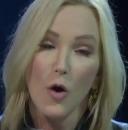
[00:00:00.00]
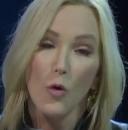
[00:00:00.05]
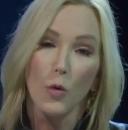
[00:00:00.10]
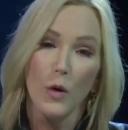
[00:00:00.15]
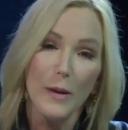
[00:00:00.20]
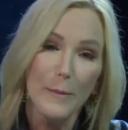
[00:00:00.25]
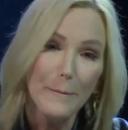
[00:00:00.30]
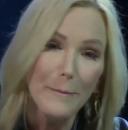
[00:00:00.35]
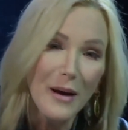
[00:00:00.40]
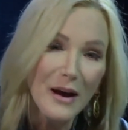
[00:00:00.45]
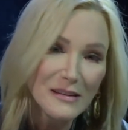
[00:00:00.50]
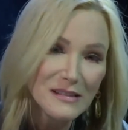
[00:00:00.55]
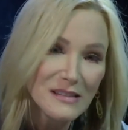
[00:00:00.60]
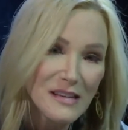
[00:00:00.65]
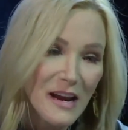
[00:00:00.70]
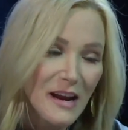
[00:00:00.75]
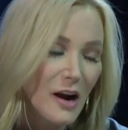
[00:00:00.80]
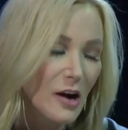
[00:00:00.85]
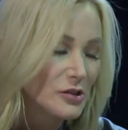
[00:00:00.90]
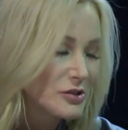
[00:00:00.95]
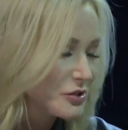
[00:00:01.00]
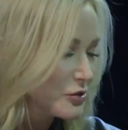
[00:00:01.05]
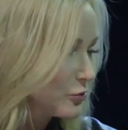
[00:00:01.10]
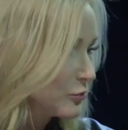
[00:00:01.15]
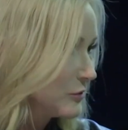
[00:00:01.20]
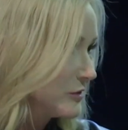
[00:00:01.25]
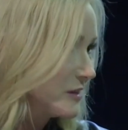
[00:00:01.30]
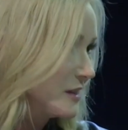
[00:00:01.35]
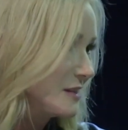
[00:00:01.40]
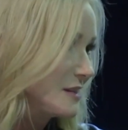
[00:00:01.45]
We must take our school
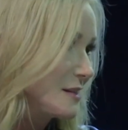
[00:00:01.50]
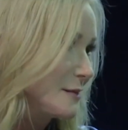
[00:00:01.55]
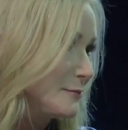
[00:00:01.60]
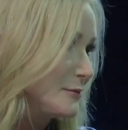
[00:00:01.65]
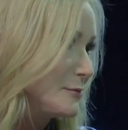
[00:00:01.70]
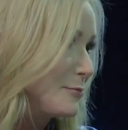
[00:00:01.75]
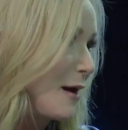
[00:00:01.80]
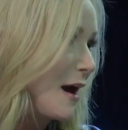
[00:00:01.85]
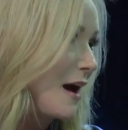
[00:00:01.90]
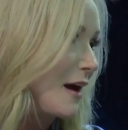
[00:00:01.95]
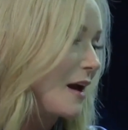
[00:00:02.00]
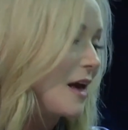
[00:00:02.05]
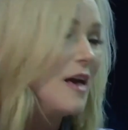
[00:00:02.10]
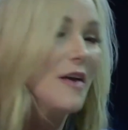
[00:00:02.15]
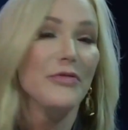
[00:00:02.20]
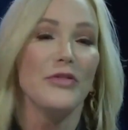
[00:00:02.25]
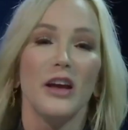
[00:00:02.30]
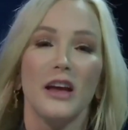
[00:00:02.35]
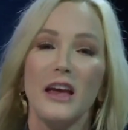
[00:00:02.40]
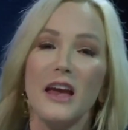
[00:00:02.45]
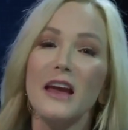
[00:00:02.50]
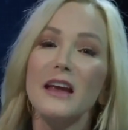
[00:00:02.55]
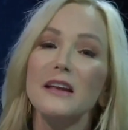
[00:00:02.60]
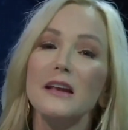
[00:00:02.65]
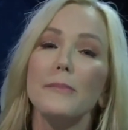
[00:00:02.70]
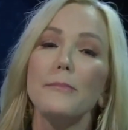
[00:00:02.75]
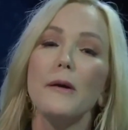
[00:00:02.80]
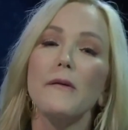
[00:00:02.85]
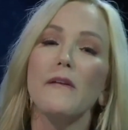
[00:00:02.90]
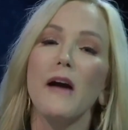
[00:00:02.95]
systems back. The
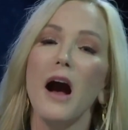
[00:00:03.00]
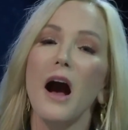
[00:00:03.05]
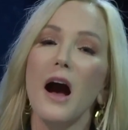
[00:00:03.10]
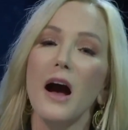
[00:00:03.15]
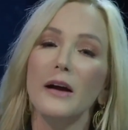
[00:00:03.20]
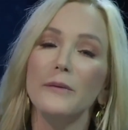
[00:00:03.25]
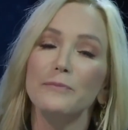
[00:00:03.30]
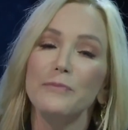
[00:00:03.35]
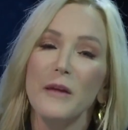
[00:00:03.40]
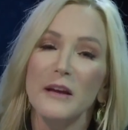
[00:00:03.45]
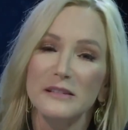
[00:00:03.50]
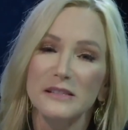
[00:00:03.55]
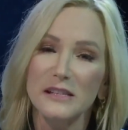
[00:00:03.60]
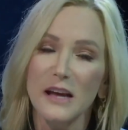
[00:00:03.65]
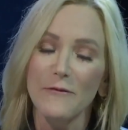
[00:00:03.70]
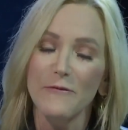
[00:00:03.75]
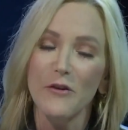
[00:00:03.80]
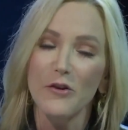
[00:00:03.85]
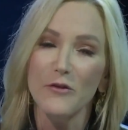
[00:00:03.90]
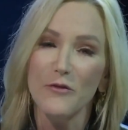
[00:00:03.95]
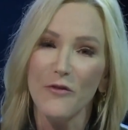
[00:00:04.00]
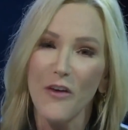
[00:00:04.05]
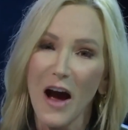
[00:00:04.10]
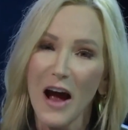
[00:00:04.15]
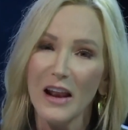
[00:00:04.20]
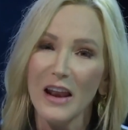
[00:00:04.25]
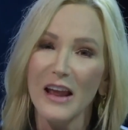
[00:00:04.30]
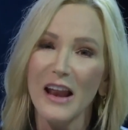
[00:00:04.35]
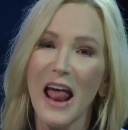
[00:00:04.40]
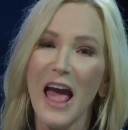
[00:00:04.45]
kingdom of God suffered
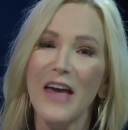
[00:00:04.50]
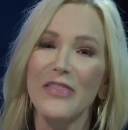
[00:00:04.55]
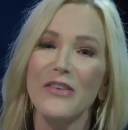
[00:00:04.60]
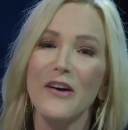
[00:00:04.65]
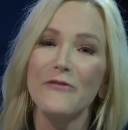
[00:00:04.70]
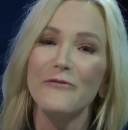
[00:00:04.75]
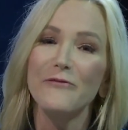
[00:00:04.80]
violence, and the